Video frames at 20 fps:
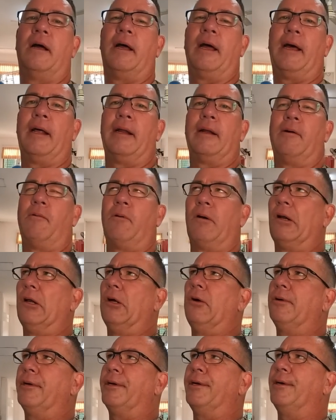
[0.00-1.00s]
and uh, or a
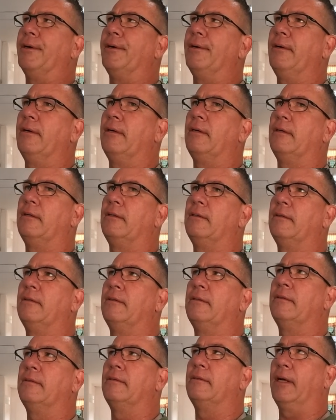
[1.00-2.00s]
low gear.
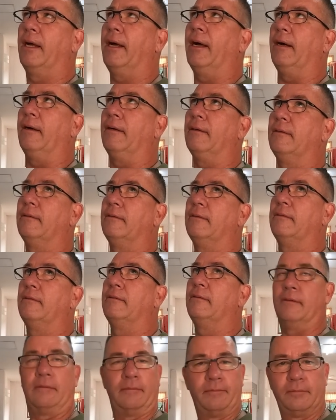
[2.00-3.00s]

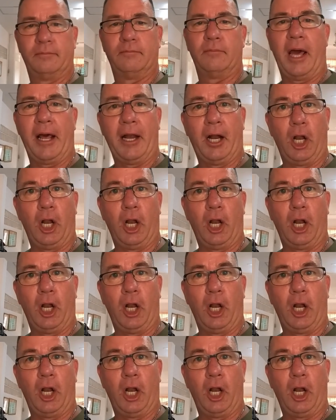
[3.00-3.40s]
Yeah.